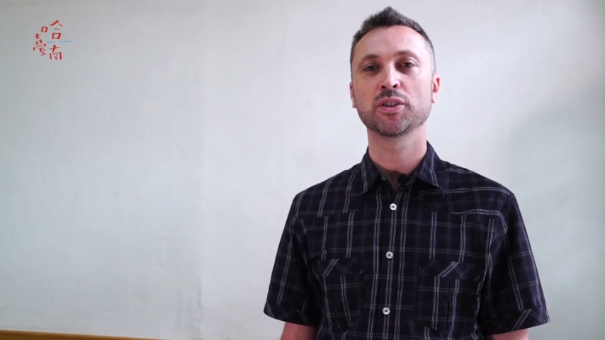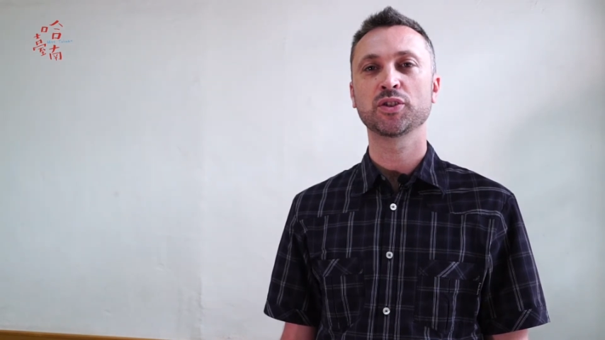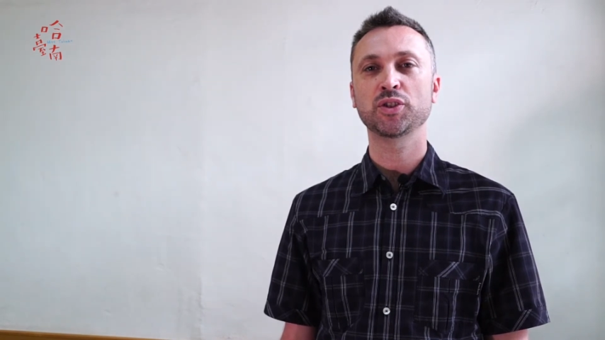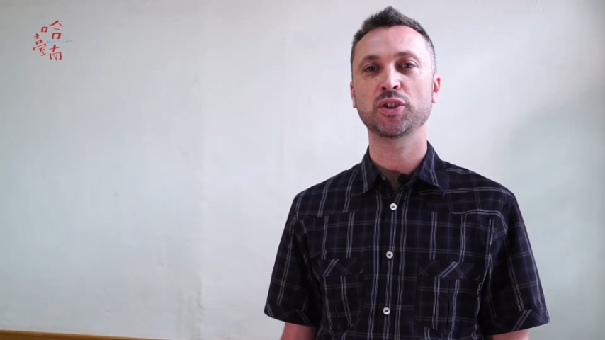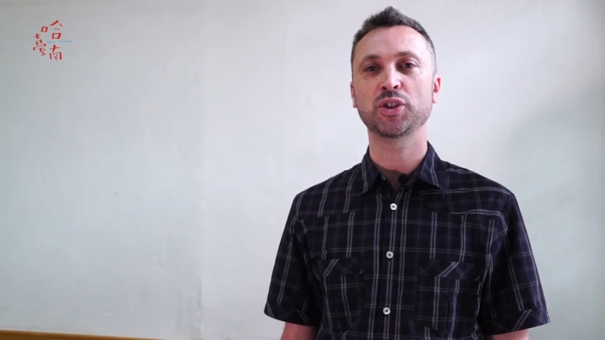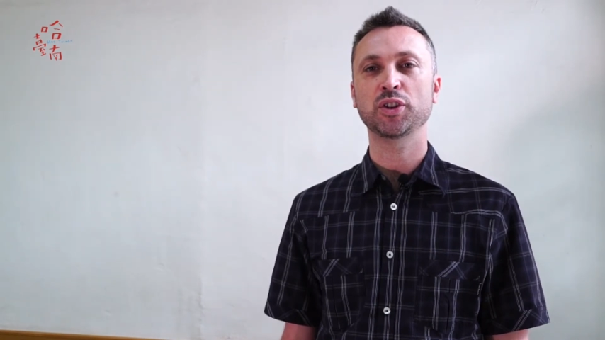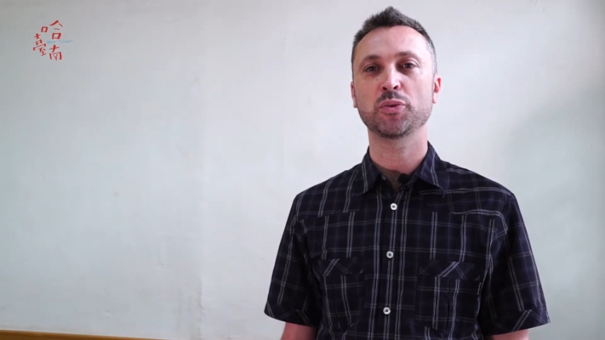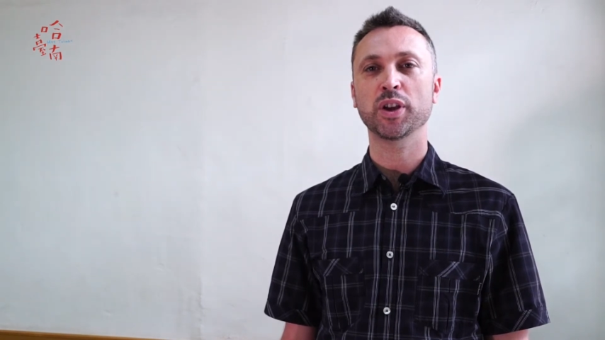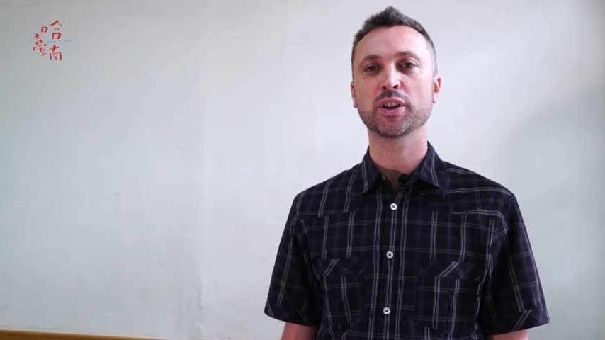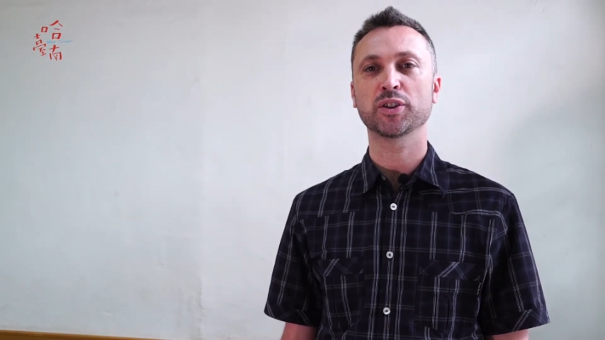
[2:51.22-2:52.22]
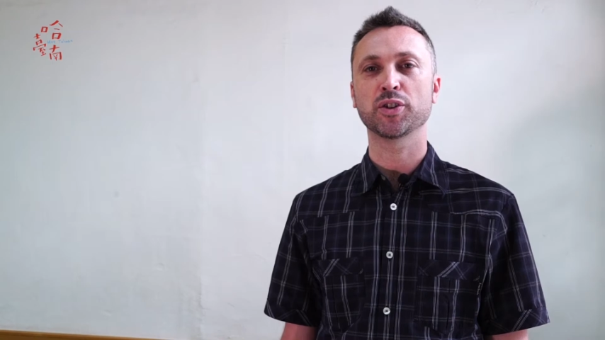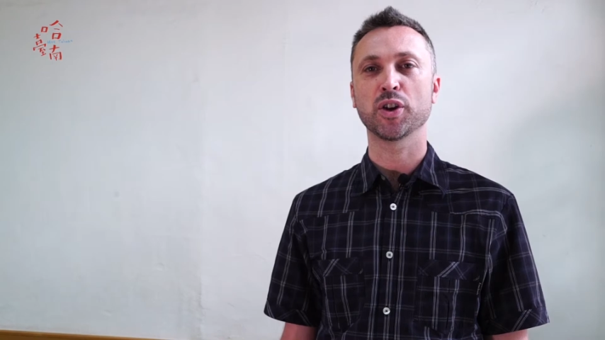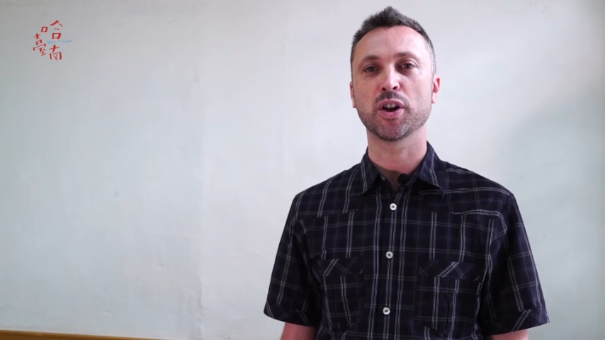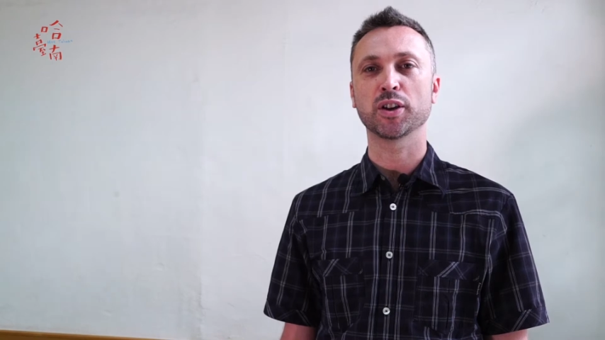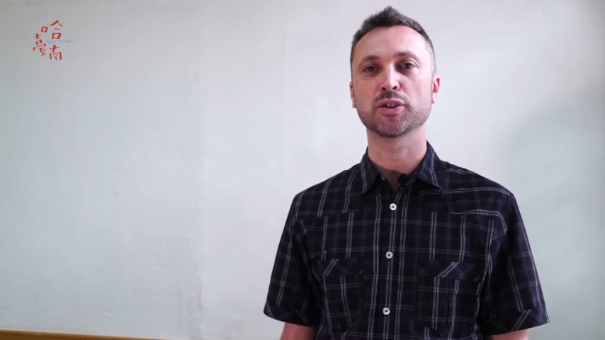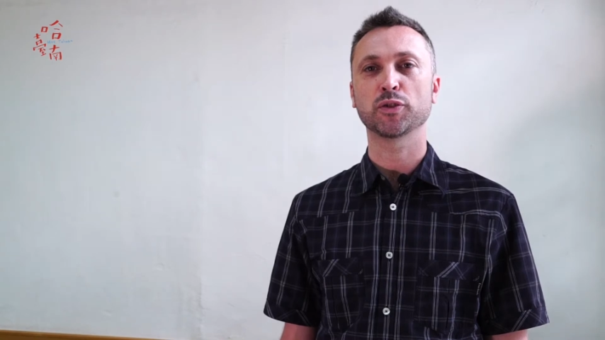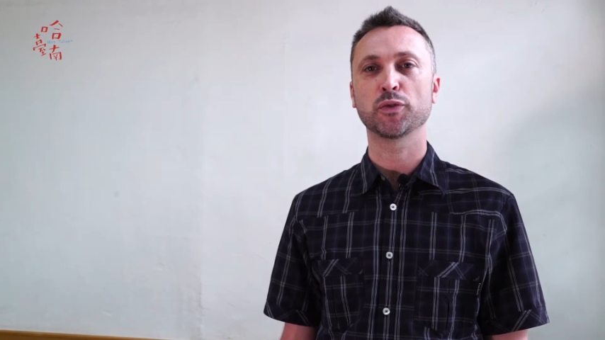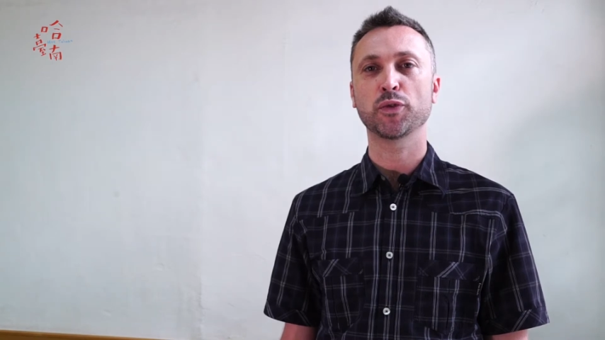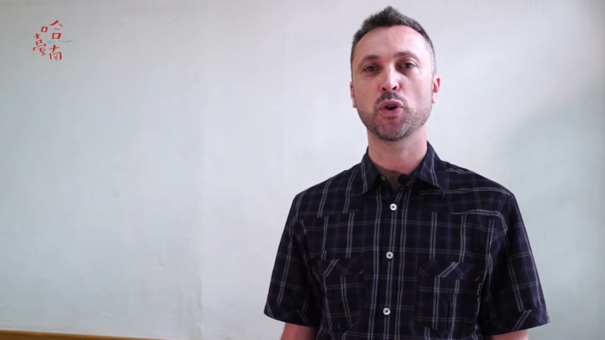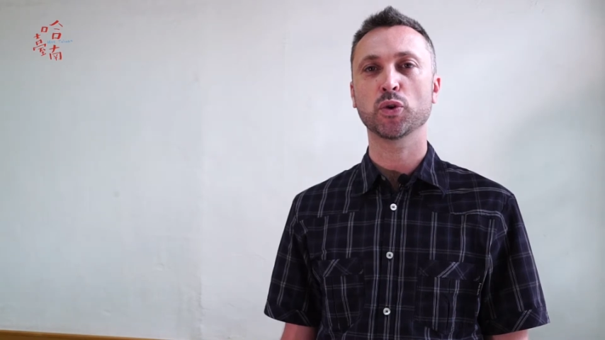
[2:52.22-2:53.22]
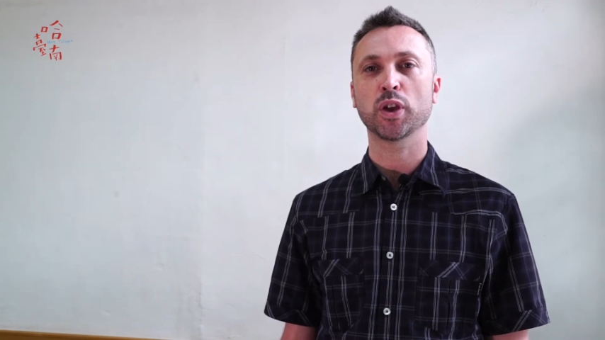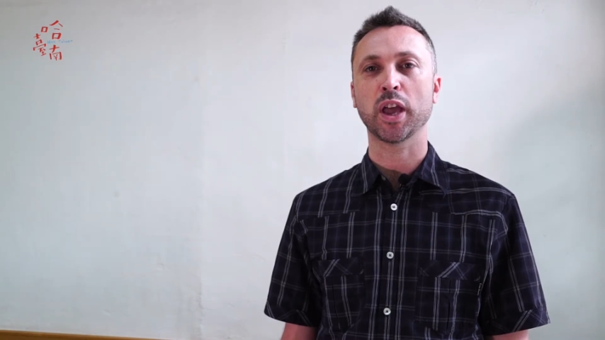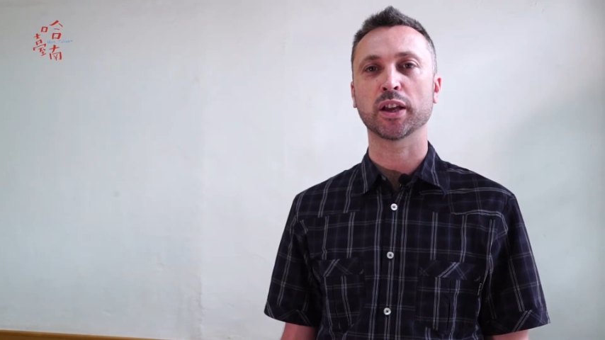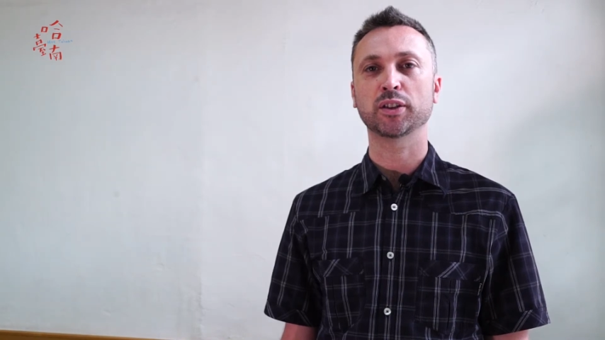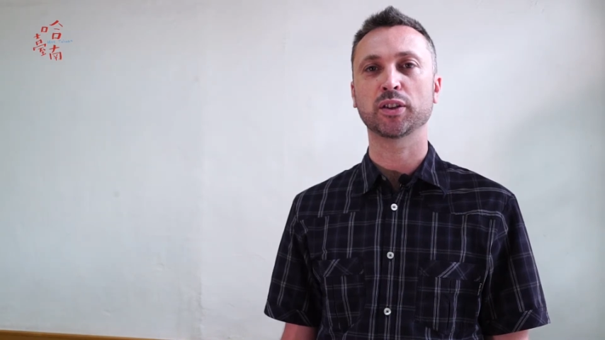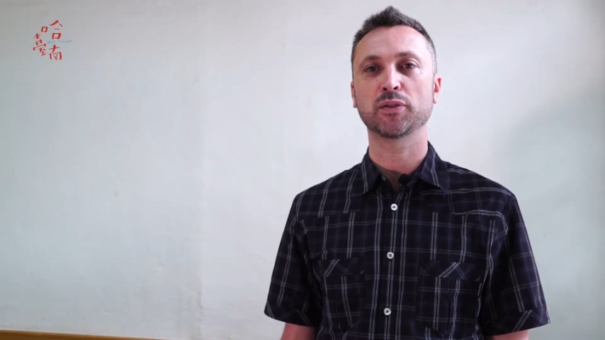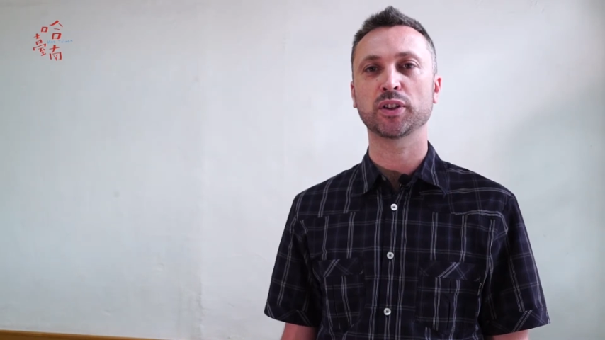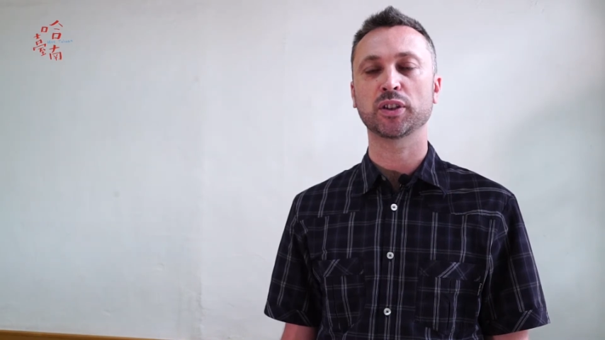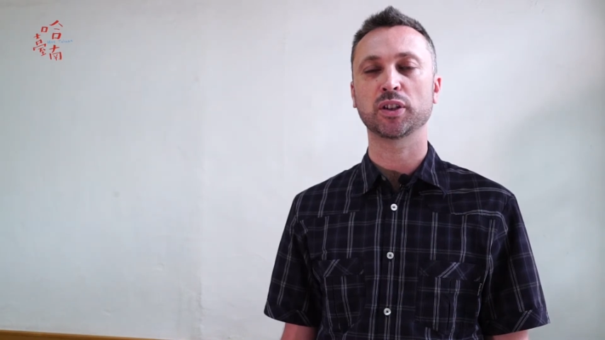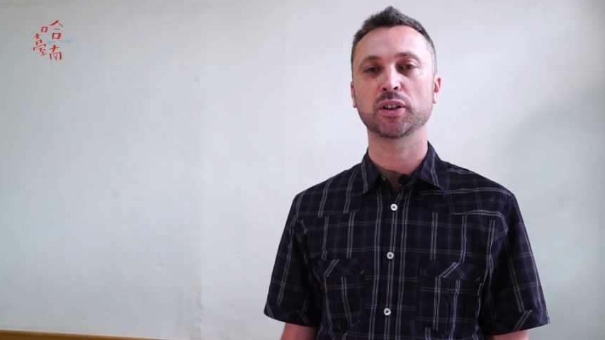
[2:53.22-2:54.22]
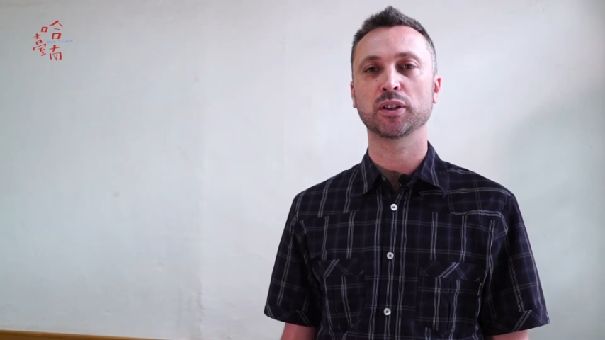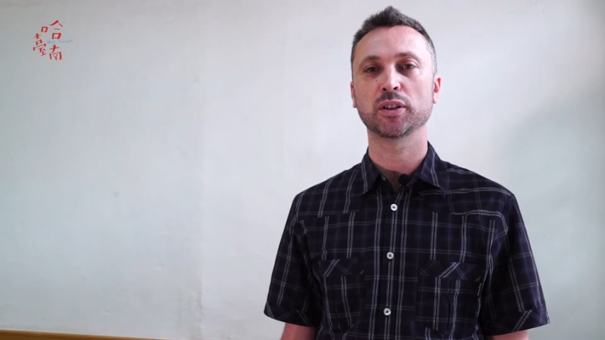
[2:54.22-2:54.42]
City recognized folk activity.